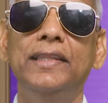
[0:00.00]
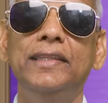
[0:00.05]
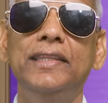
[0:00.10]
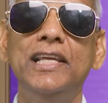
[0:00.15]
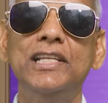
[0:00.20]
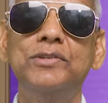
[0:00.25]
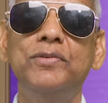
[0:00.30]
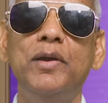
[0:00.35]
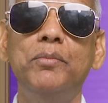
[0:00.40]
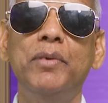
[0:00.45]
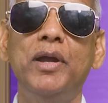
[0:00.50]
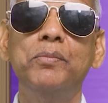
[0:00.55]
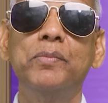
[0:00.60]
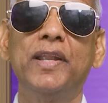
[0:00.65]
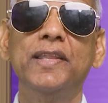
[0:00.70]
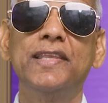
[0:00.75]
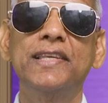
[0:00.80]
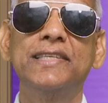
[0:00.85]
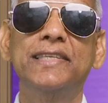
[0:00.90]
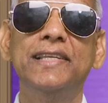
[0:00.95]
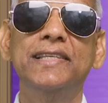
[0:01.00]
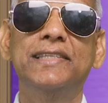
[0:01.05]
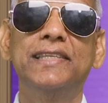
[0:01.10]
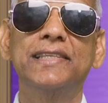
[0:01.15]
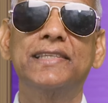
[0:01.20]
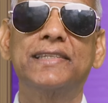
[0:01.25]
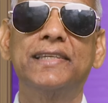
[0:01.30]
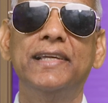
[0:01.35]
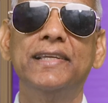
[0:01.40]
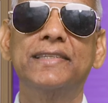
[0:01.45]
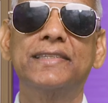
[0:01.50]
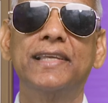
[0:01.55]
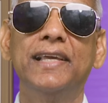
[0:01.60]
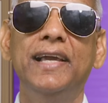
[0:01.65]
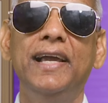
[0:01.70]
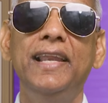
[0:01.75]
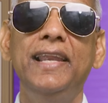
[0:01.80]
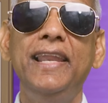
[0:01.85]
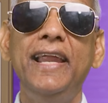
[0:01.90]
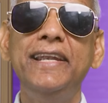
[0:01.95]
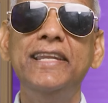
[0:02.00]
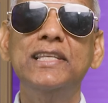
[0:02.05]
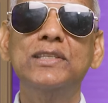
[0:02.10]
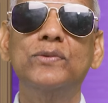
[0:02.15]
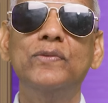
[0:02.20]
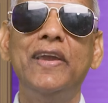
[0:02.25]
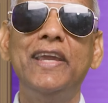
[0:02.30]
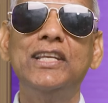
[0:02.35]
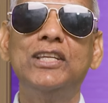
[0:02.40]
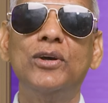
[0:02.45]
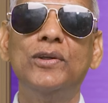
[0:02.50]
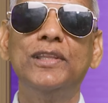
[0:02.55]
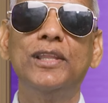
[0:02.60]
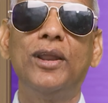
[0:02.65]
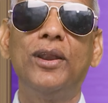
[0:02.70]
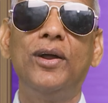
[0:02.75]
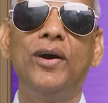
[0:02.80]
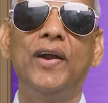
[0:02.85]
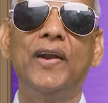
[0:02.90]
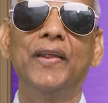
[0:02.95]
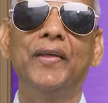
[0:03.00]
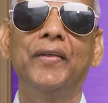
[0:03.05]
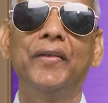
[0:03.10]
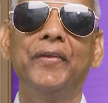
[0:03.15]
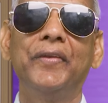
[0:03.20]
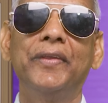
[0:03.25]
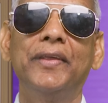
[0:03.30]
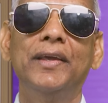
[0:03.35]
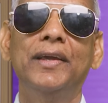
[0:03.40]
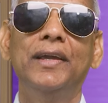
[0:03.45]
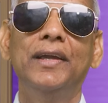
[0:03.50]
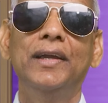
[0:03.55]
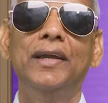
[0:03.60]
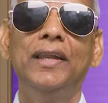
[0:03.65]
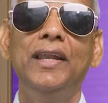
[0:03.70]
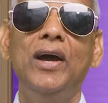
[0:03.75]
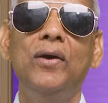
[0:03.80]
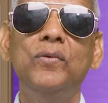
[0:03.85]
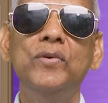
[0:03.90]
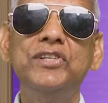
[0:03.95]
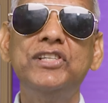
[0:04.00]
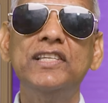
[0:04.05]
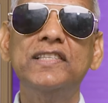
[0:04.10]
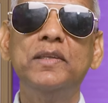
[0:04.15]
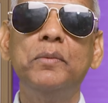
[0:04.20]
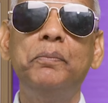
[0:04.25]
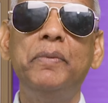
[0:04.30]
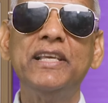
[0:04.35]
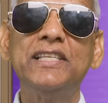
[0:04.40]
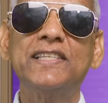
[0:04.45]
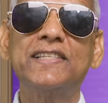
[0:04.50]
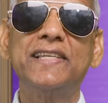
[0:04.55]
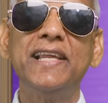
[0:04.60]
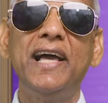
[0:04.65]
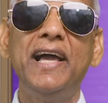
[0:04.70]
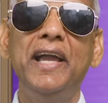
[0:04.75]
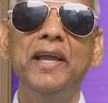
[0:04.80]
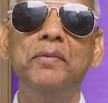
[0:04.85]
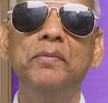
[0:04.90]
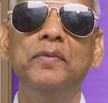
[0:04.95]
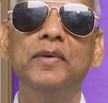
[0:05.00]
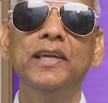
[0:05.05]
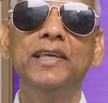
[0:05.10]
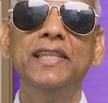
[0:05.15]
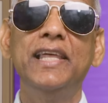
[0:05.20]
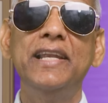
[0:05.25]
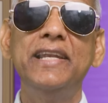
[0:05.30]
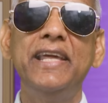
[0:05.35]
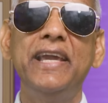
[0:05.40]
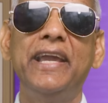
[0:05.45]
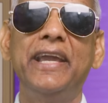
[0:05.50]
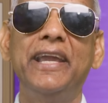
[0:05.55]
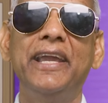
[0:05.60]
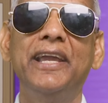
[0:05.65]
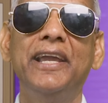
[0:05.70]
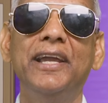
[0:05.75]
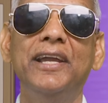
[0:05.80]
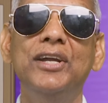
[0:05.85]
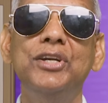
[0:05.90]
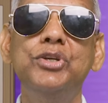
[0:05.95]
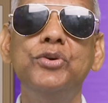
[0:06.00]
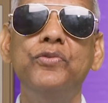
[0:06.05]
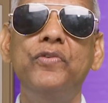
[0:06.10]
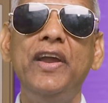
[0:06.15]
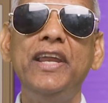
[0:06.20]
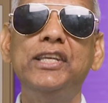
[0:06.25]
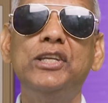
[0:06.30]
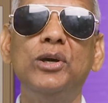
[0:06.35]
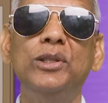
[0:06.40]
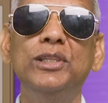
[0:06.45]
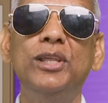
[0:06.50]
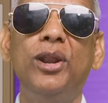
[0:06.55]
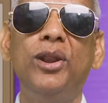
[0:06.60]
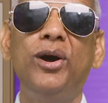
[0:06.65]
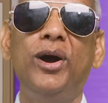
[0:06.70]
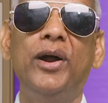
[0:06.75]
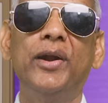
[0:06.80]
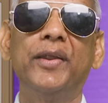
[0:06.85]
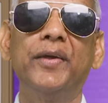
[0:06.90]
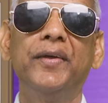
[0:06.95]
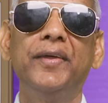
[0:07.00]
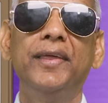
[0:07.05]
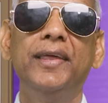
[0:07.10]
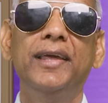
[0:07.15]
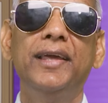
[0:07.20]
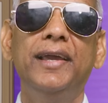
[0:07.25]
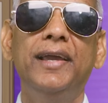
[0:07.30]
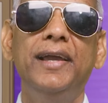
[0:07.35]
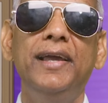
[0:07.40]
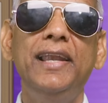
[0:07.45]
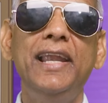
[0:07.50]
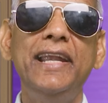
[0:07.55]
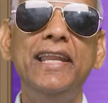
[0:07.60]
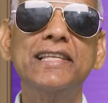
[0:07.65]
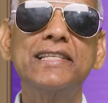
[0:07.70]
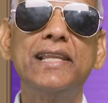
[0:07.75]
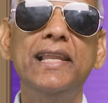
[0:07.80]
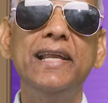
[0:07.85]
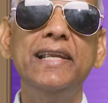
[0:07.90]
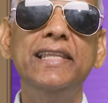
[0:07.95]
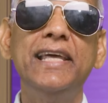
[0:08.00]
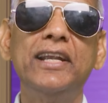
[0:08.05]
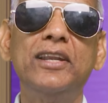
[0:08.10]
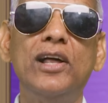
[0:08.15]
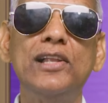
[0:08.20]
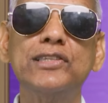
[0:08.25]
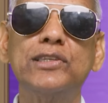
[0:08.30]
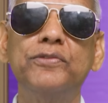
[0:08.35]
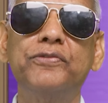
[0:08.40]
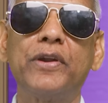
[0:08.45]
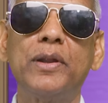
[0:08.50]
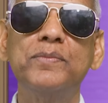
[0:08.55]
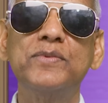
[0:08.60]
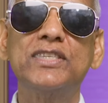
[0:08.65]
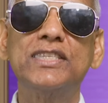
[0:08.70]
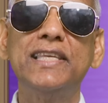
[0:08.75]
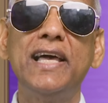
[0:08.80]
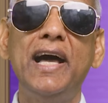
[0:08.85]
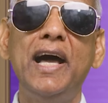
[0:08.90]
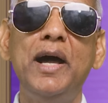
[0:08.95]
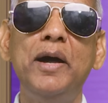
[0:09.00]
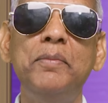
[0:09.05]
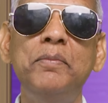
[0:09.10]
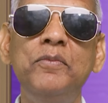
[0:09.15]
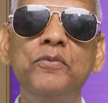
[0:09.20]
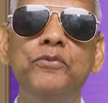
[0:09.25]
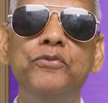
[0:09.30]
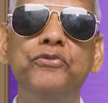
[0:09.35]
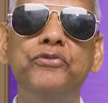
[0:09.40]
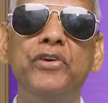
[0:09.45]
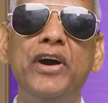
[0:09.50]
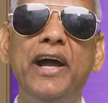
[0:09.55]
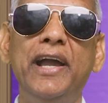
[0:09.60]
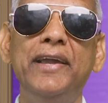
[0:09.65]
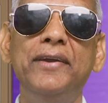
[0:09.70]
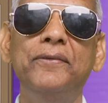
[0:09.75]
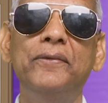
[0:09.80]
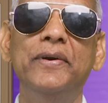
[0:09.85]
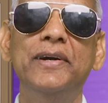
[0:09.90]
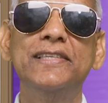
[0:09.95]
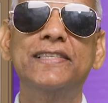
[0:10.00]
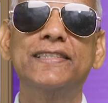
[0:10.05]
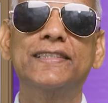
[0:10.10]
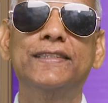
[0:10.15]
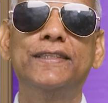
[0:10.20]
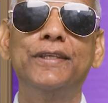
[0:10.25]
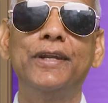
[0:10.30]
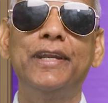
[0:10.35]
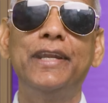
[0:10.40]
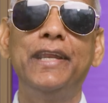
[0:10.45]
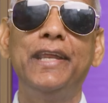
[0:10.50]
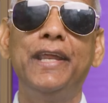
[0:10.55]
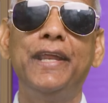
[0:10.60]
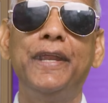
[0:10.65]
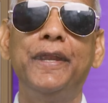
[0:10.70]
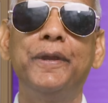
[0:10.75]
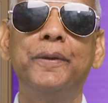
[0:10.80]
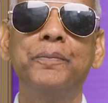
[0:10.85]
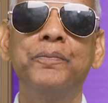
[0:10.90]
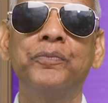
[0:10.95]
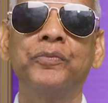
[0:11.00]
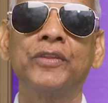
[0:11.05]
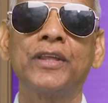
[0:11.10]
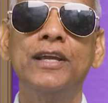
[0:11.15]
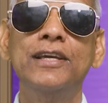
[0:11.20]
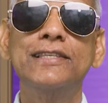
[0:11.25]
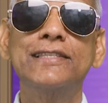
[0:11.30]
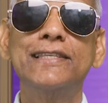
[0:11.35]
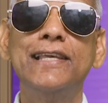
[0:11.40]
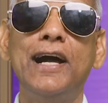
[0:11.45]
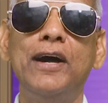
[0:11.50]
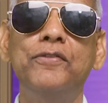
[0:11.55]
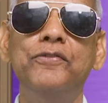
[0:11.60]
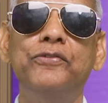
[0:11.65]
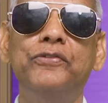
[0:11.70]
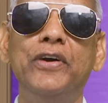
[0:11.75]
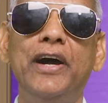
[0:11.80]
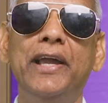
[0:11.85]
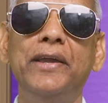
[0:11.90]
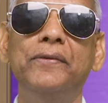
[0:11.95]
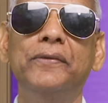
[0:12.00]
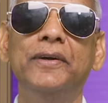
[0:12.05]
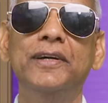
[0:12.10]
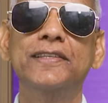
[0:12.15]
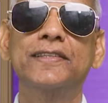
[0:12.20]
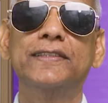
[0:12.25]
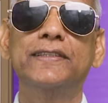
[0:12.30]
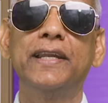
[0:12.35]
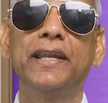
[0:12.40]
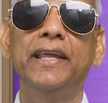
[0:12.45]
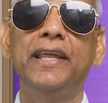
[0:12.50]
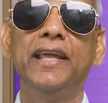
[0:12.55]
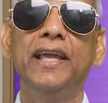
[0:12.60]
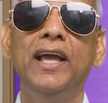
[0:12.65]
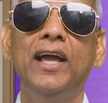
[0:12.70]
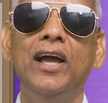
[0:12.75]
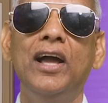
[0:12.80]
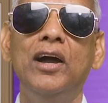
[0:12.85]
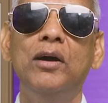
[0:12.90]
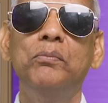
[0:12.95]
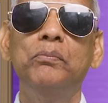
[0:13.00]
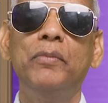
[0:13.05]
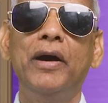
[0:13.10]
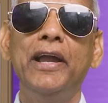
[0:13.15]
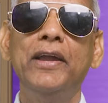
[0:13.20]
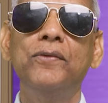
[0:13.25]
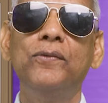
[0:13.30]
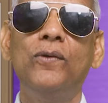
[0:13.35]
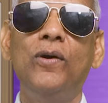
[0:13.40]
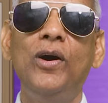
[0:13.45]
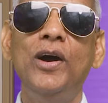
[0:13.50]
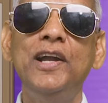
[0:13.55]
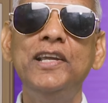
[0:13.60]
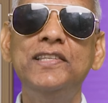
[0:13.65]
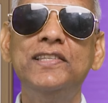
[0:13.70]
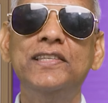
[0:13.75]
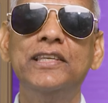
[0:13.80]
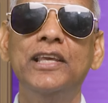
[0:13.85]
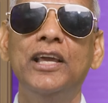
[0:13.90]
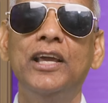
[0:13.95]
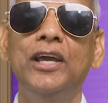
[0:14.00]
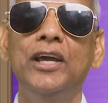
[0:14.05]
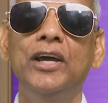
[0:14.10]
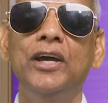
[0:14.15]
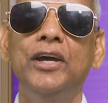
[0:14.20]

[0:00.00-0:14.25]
That's why, my brothers and sisters, let us wait on the Lord. Now, which is the best time in the day to wait on the Lord? Let us learn that also from Psalm 5, verse 3. Psalm 5, verse 3. My voice